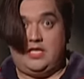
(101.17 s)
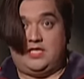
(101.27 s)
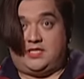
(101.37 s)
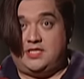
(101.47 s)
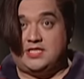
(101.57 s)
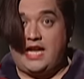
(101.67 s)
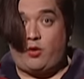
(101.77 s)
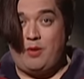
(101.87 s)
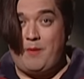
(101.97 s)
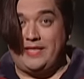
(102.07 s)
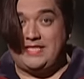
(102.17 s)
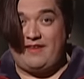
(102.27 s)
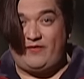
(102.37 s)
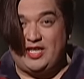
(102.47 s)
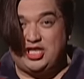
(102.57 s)
Since I quit my
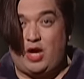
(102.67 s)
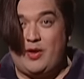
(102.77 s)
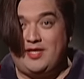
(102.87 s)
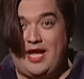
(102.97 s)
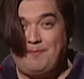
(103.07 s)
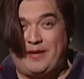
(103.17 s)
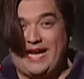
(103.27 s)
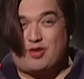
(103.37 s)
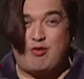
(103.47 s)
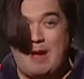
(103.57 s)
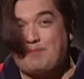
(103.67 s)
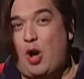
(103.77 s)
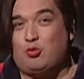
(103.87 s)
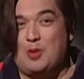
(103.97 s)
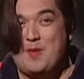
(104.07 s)
TV show and dumped that crap
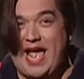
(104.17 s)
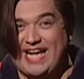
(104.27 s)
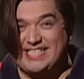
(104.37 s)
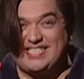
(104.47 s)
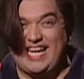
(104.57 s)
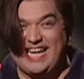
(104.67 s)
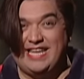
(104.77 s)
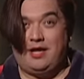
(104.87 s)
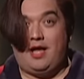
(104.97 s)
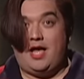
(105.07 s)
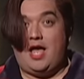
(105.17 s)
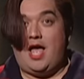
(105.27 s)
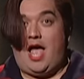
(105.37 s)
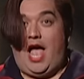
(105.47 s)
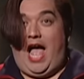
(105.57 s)
the magazine,
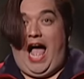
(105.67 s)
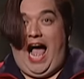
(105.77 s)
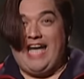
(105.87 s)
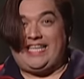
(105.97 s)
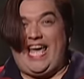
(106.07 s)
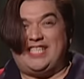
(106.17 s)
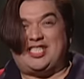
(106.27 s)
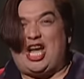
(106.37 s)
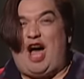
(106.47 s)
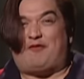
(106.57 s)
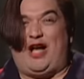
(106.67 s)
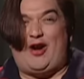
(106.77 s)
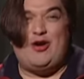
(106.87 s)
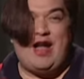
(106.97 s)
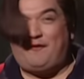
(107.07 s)
I can't scoff
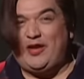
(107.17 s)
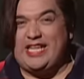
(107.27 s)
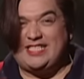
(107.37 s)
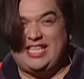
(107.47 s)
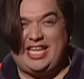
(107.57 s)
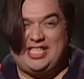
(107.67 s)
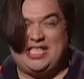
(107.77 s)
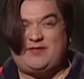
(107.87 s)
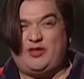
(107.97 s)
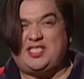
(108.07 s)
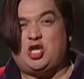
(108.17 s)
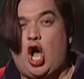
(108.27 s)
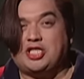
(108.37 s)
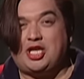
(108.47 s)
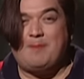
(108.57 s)
down enough of these delicious
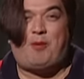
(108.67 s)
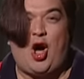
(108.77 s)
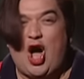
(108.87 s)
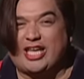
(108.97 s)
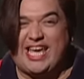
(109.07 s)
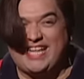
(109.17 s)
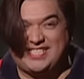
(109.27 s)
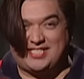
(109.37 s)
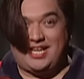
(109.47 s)
Versace pockets.